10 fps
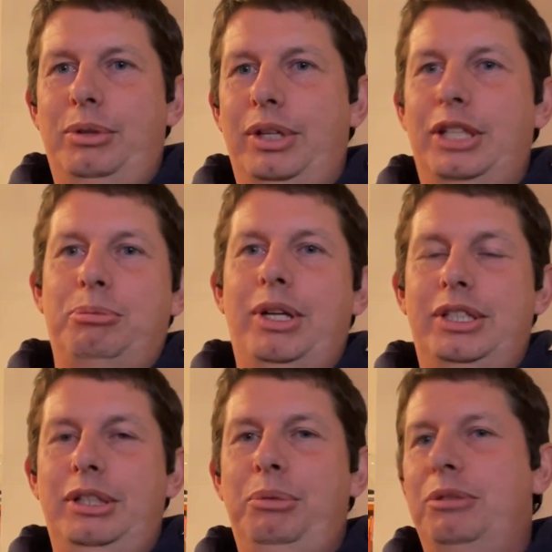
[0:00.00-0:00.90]

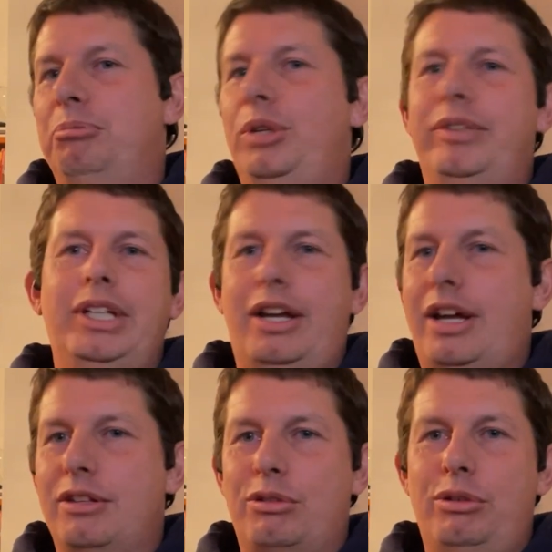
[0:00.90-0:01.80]
especially with moving
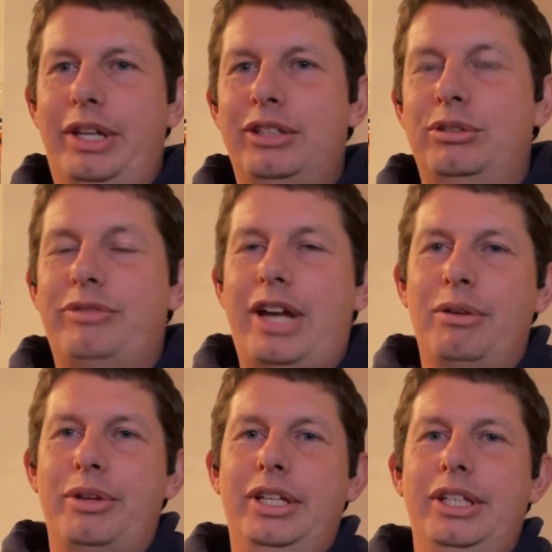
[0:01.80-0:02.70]
cars and all that stuff
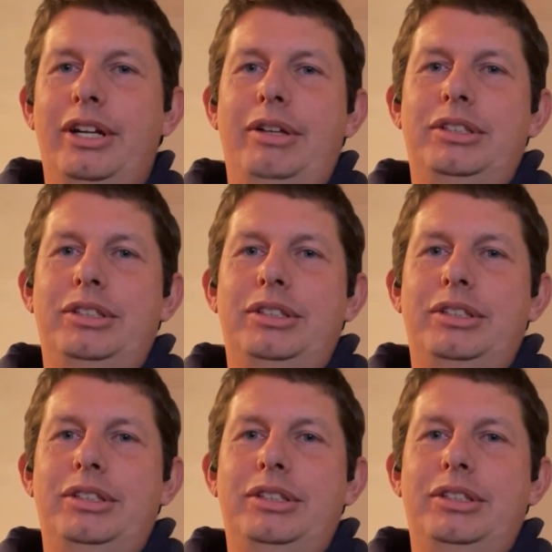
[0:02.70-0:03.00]
out. And it